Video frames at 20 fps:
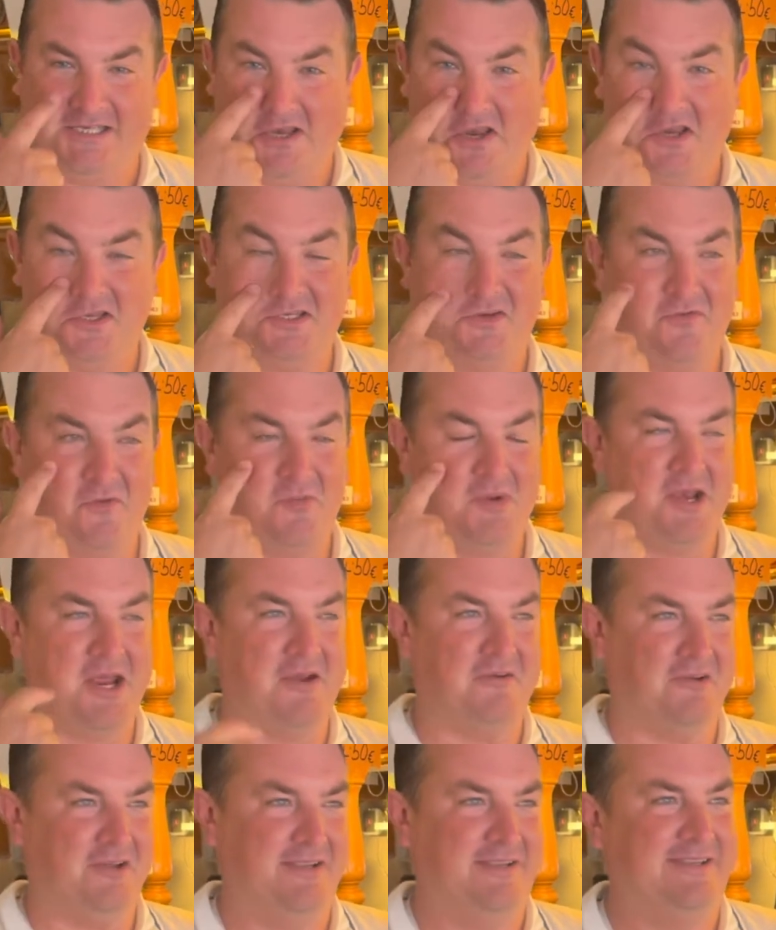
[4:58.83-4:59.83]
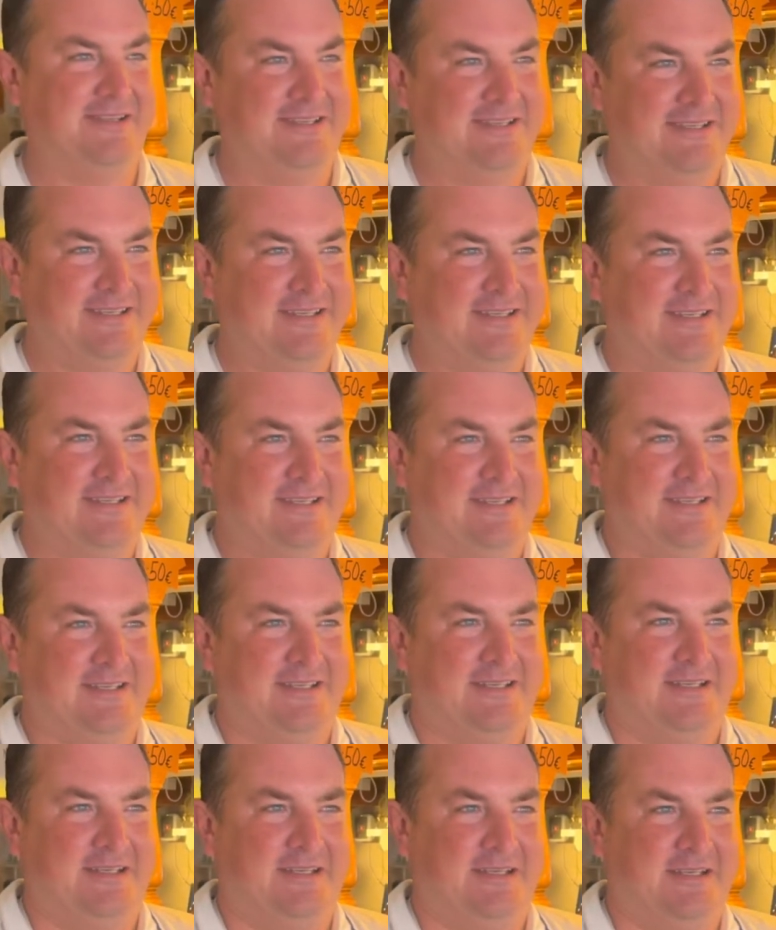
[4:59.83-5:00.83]
So we've been out,
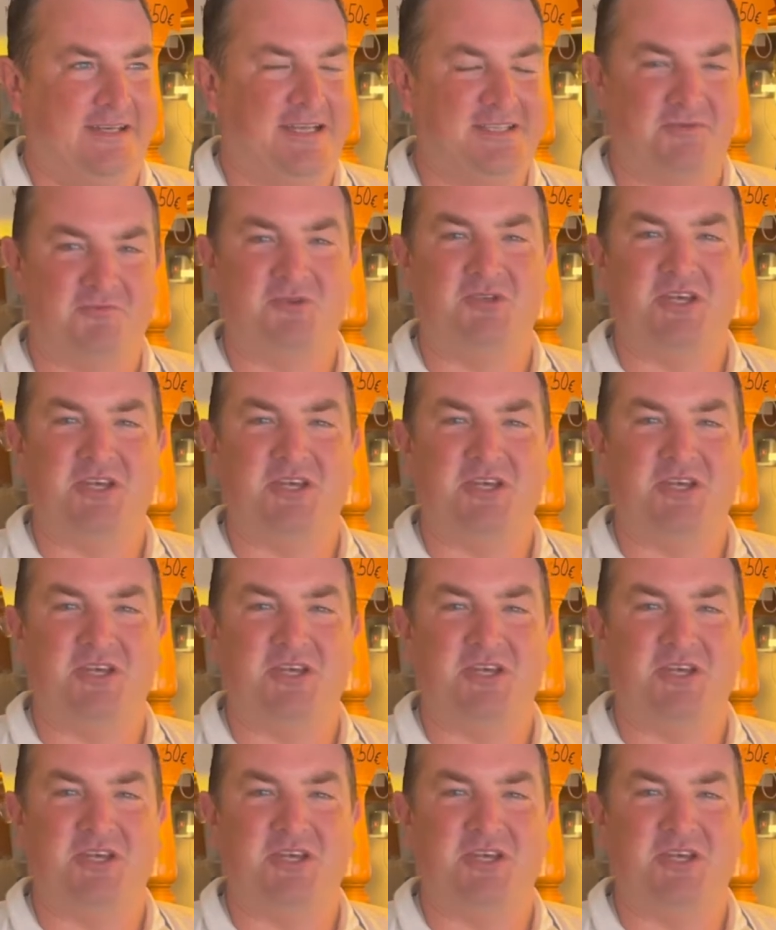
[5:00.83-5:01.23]
had some